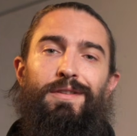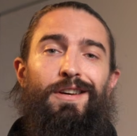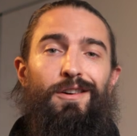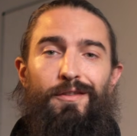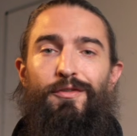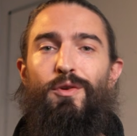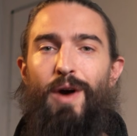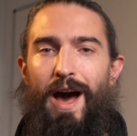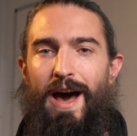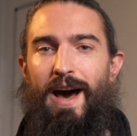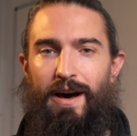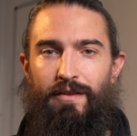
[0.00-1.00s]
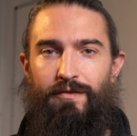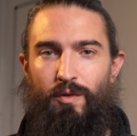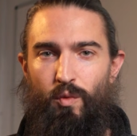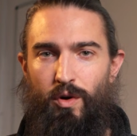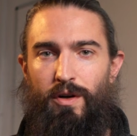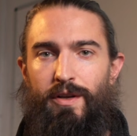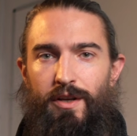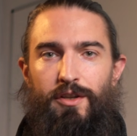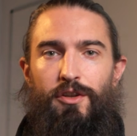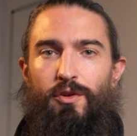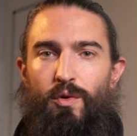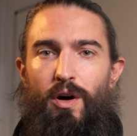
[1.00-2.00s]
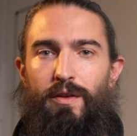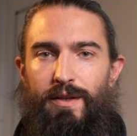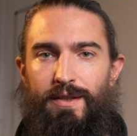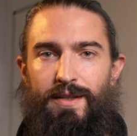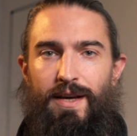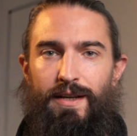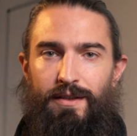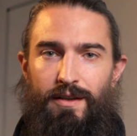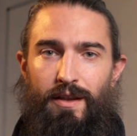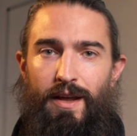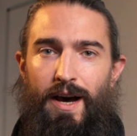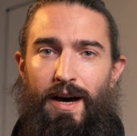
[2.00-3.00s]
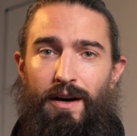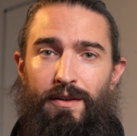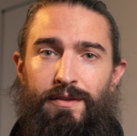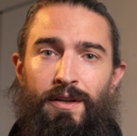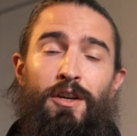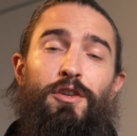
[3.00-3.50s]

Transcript: Now, if you have worked to do all these things on the house,